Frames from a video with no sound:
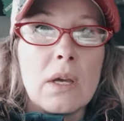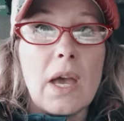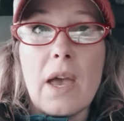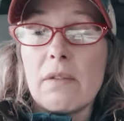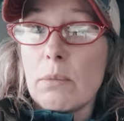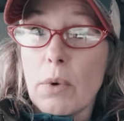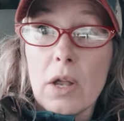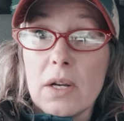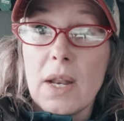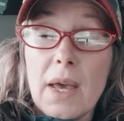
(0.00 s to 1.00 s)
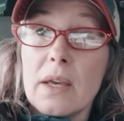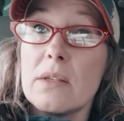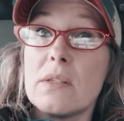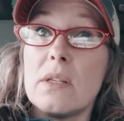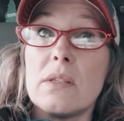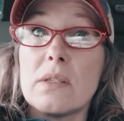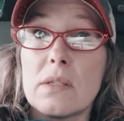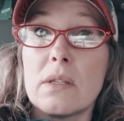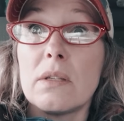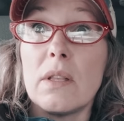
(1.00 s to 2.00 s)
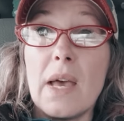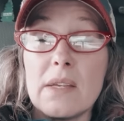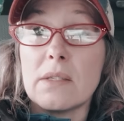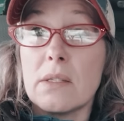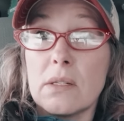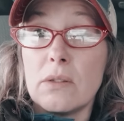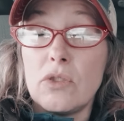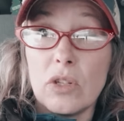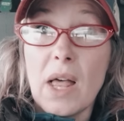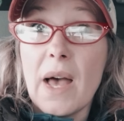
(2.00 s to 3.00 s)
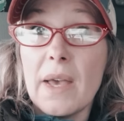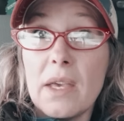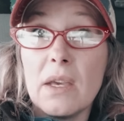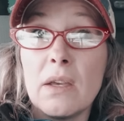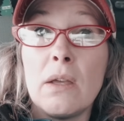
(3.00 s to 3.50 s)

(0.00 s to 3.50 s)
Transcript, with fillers: I haven't bought an egg since last July.